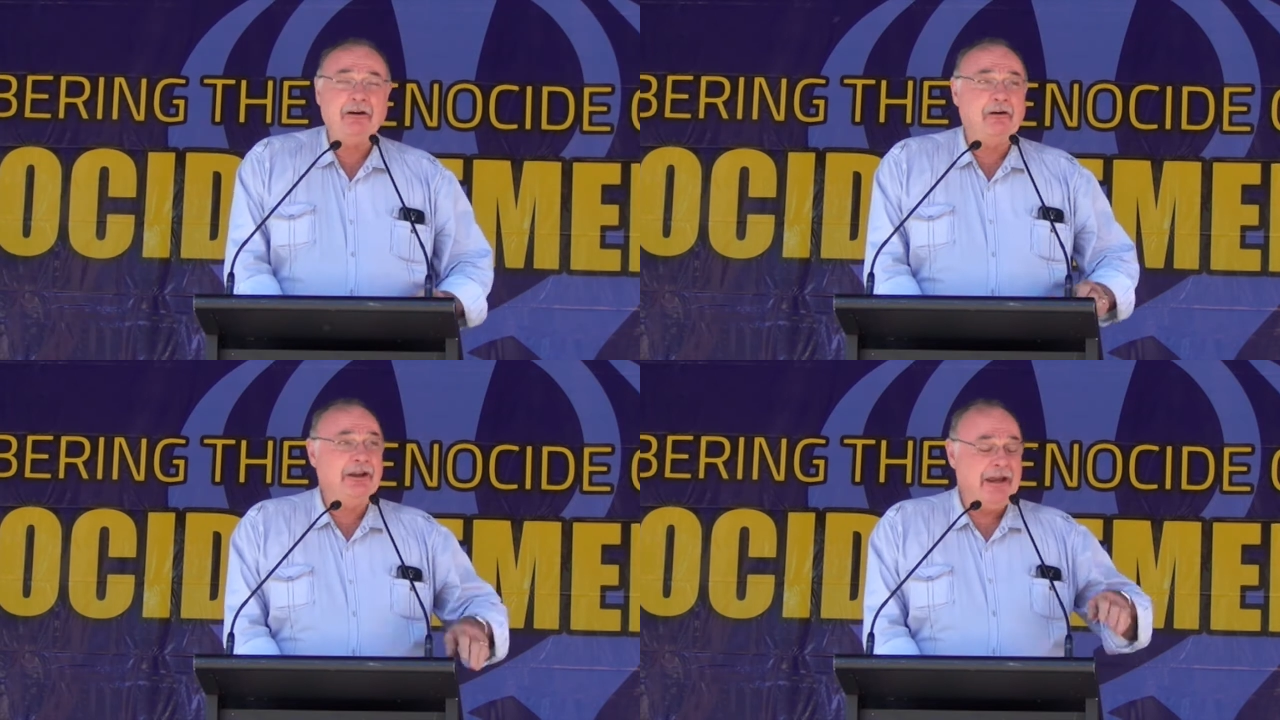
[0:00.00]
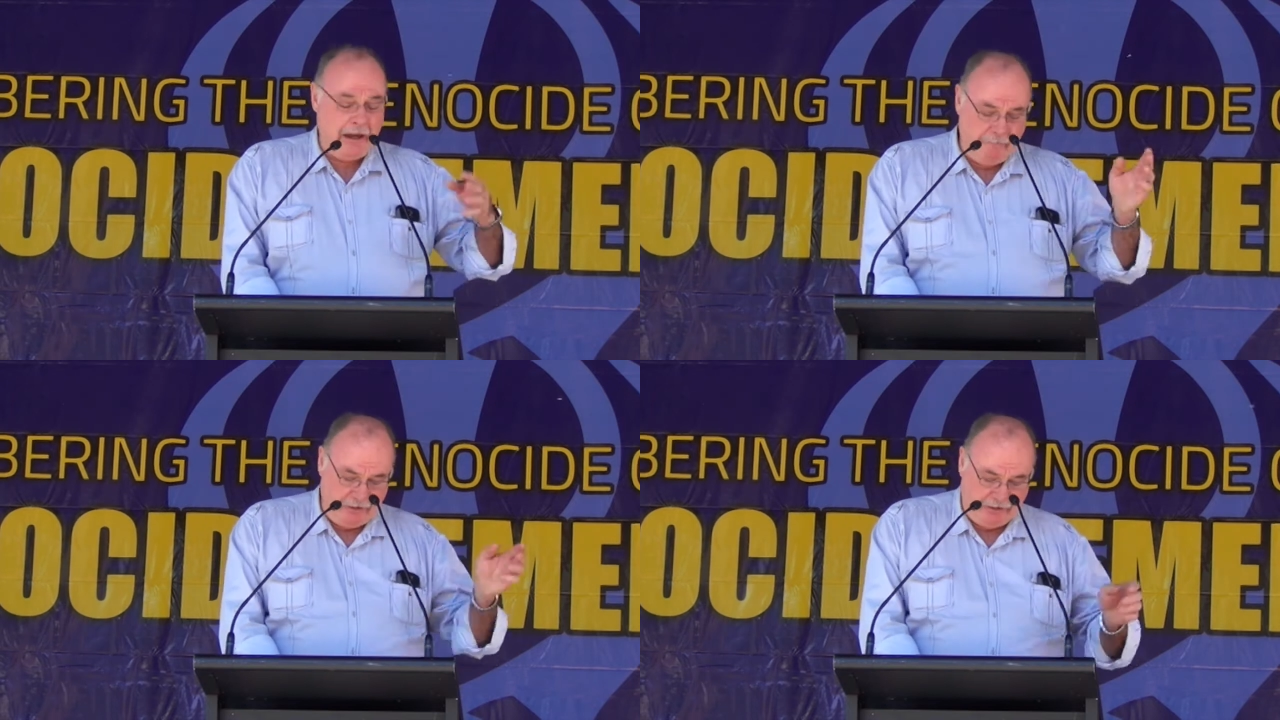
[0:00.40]
on
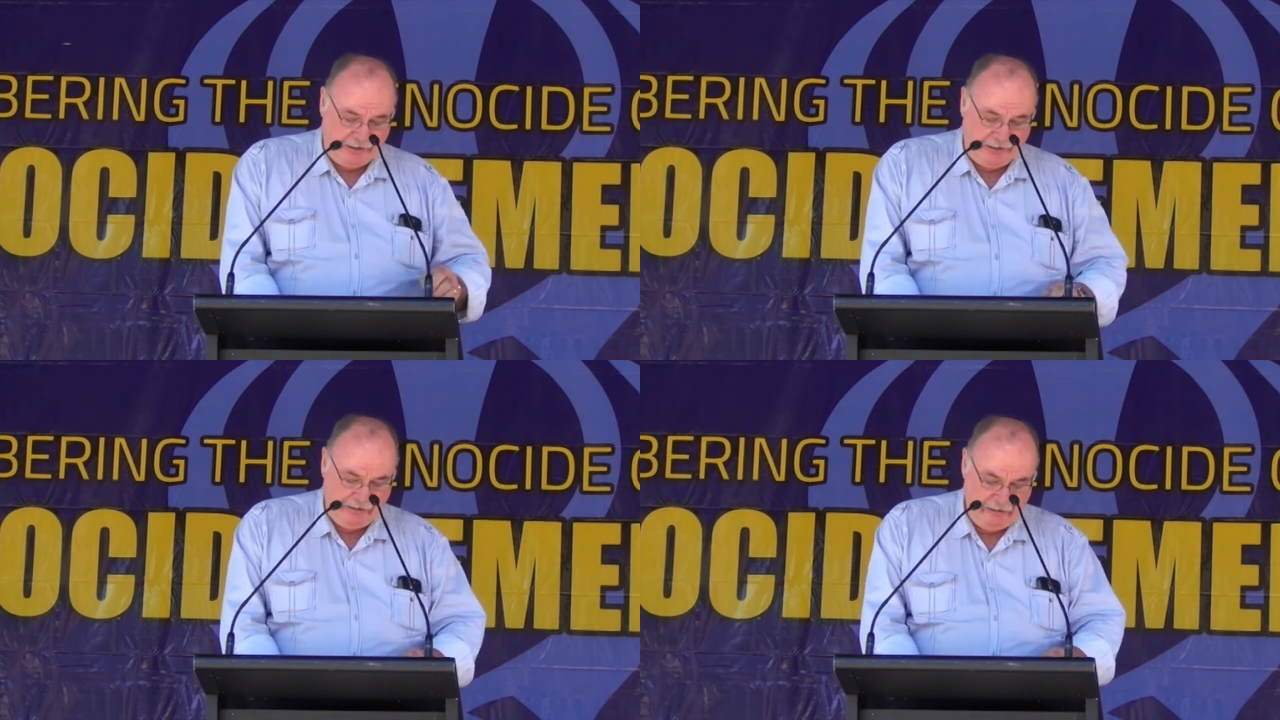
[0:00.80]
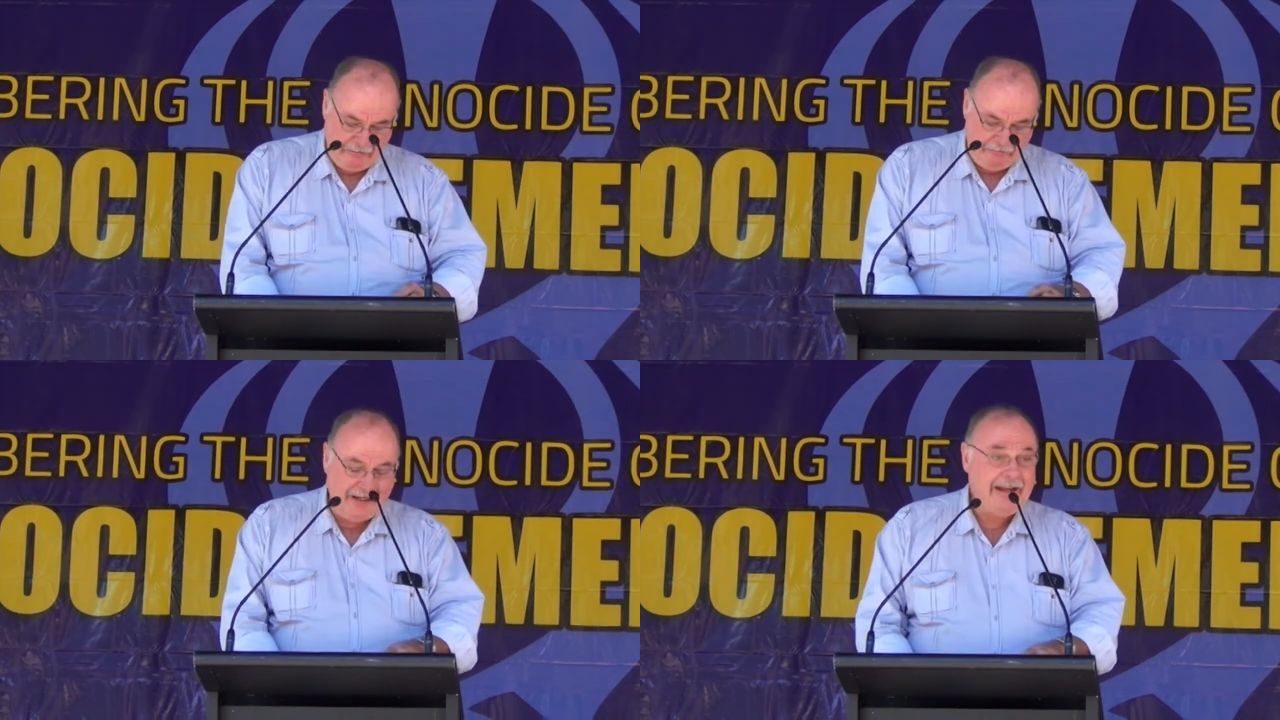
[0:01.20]
everything
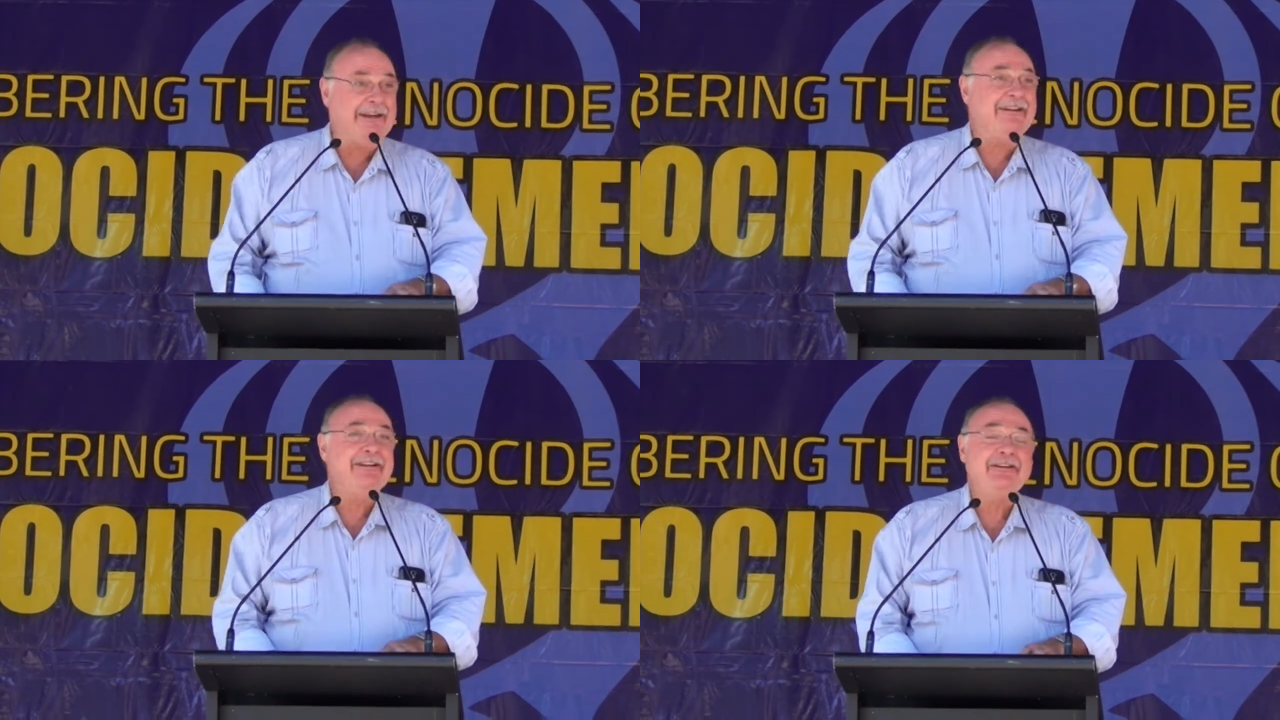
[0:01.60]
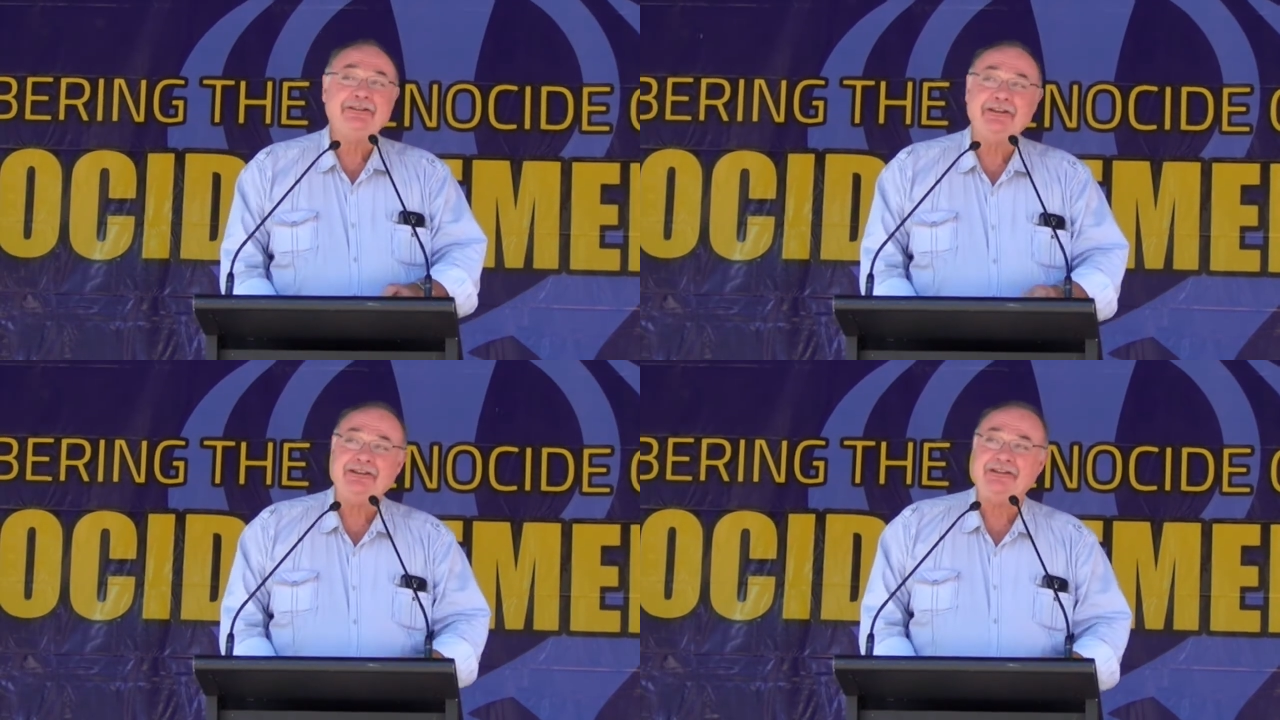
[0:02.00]
relating
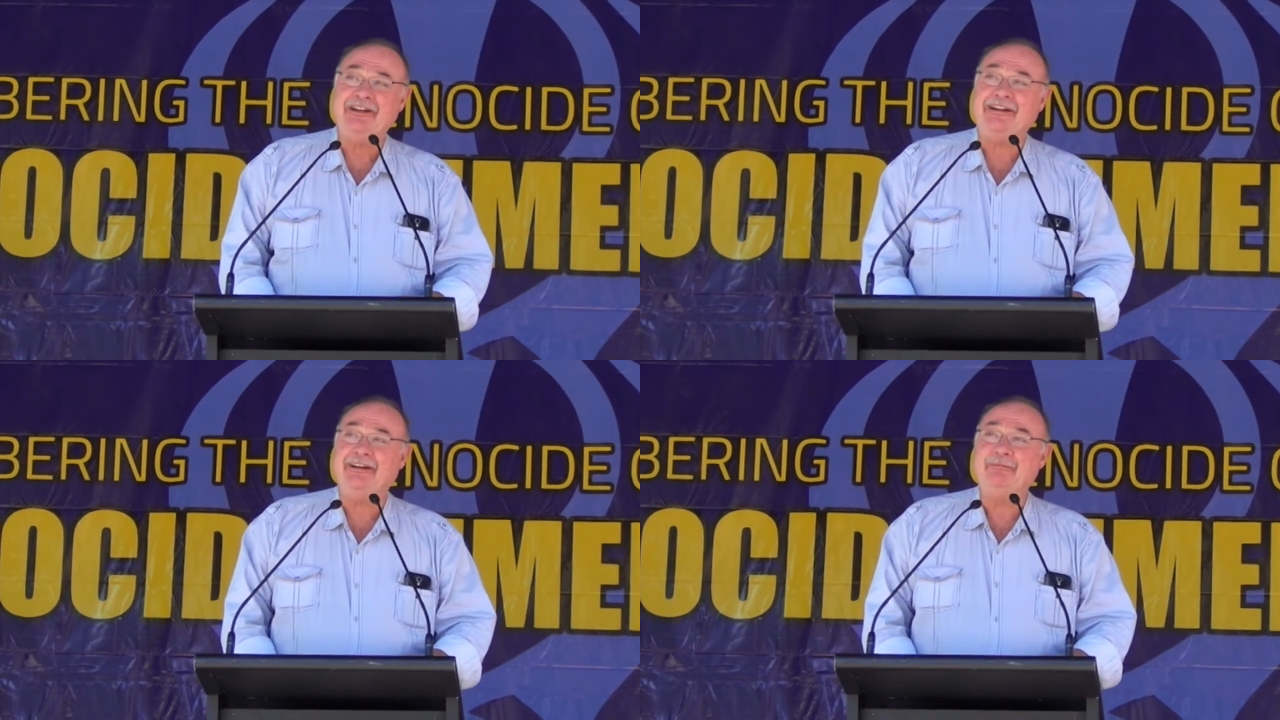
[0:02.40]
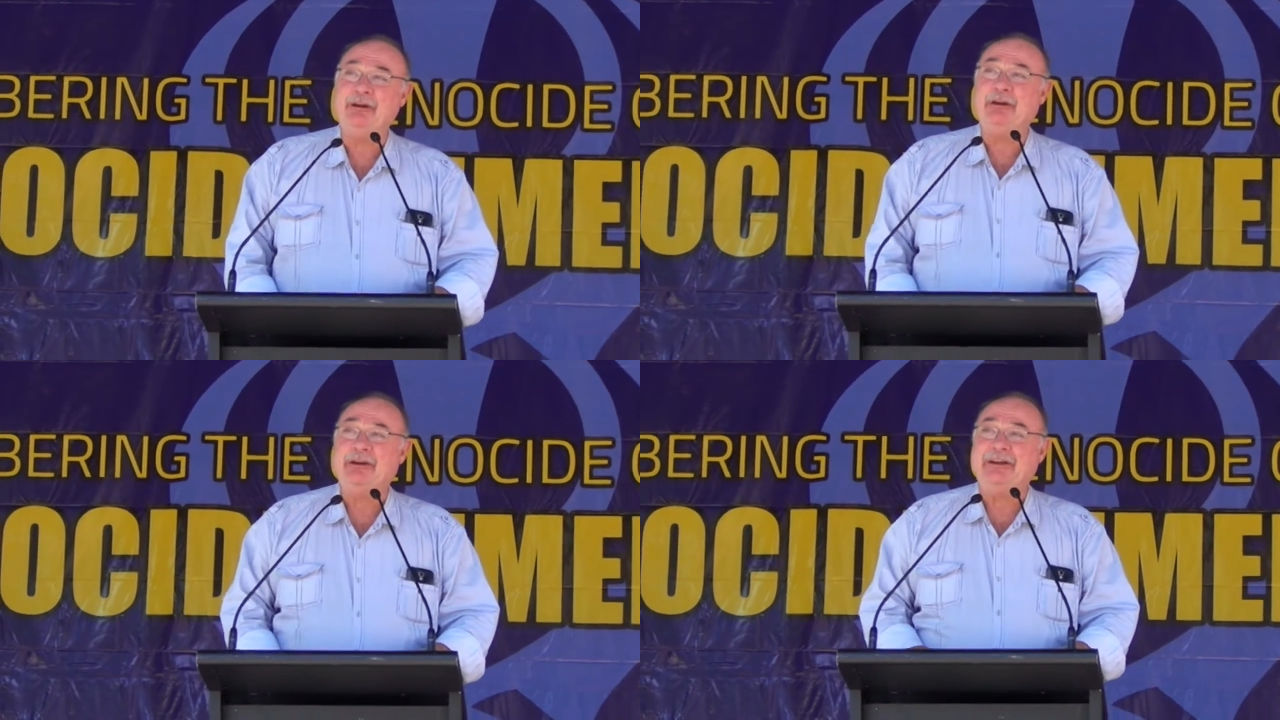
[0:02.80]
to the Sikh
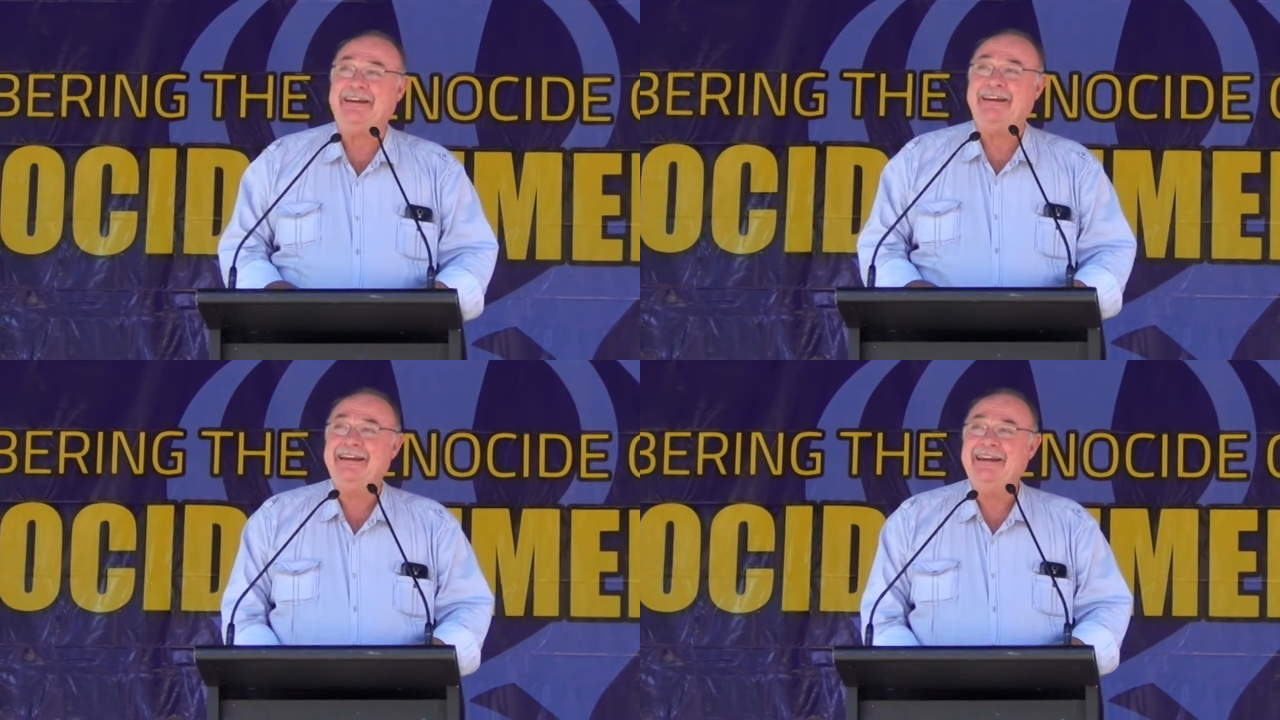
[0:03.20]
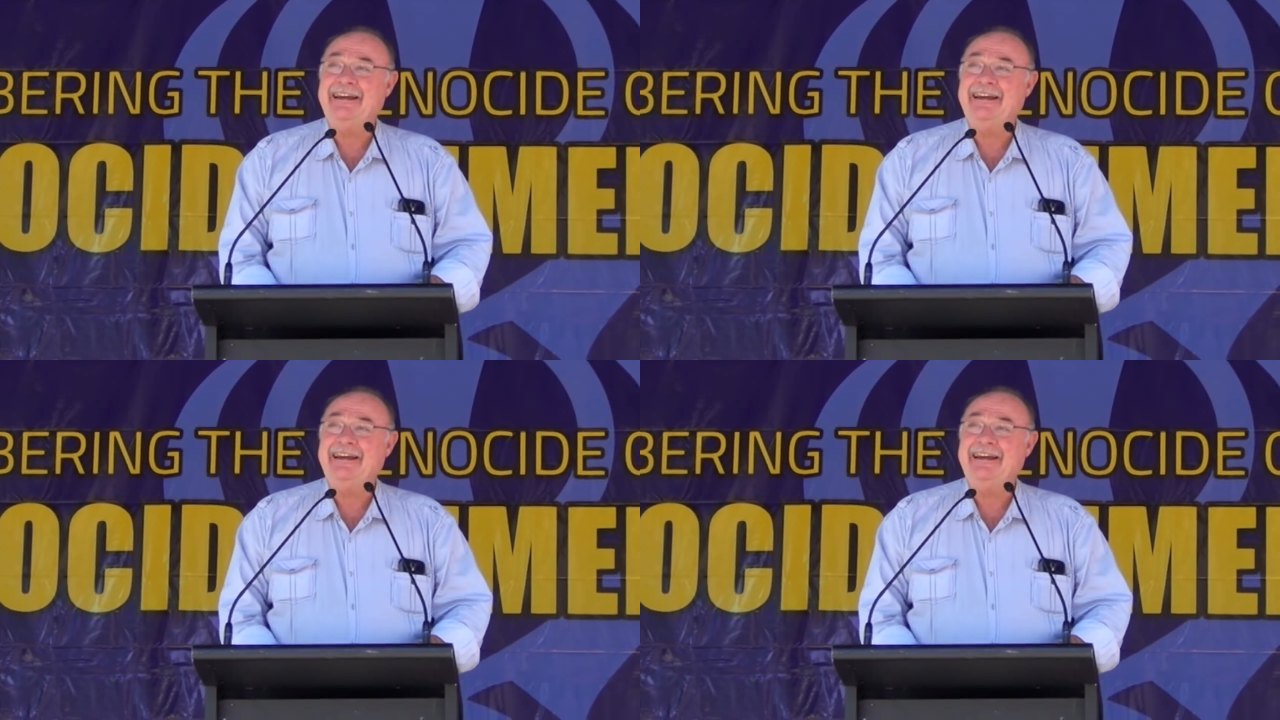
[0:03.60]
community.